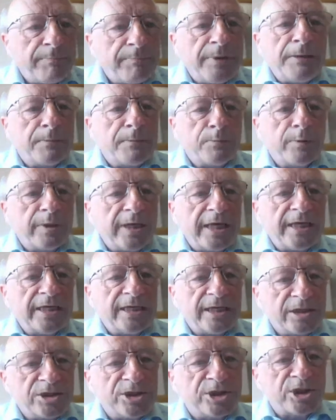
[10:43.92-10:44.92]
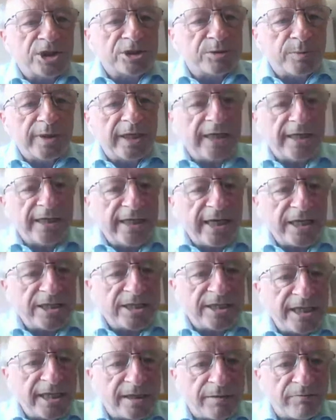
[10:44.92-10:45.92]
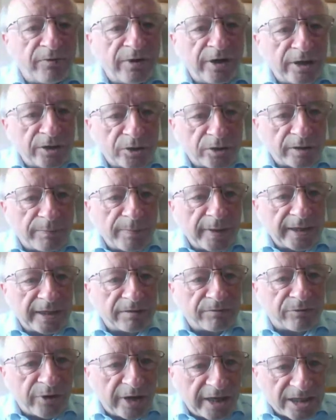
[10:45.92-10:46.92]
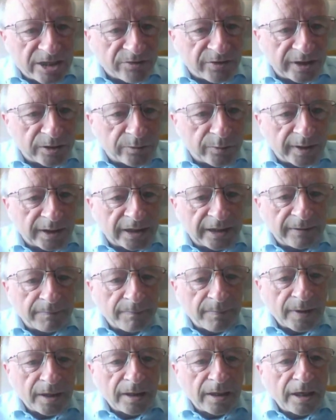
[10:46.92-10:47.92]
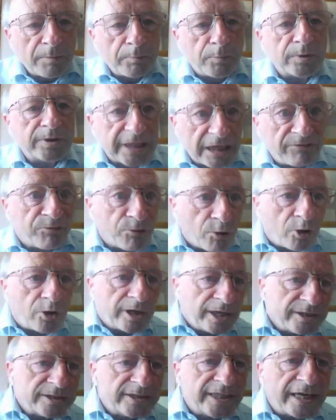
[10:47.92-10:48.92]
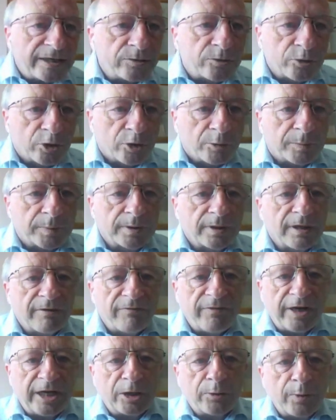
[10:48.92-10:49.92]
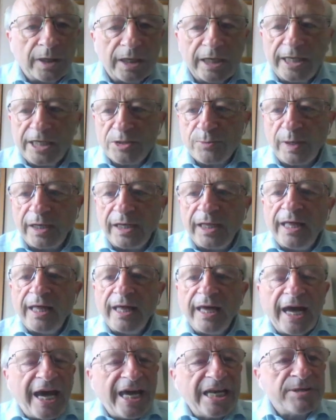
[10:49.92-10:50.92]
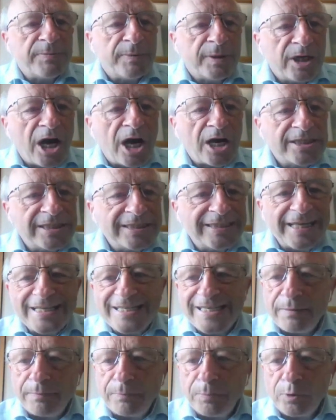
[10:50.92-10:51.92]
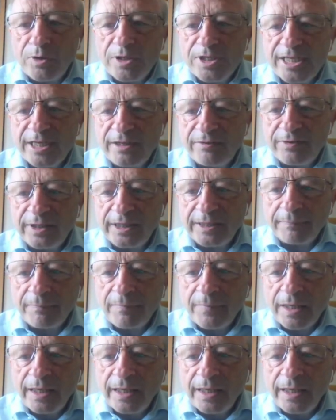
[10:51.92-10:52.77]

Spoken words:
People with ADHD or children with ADHD can be very good at making friends very quickly, but they fall out of that group very quickly as well. And it's because of this impulsivity.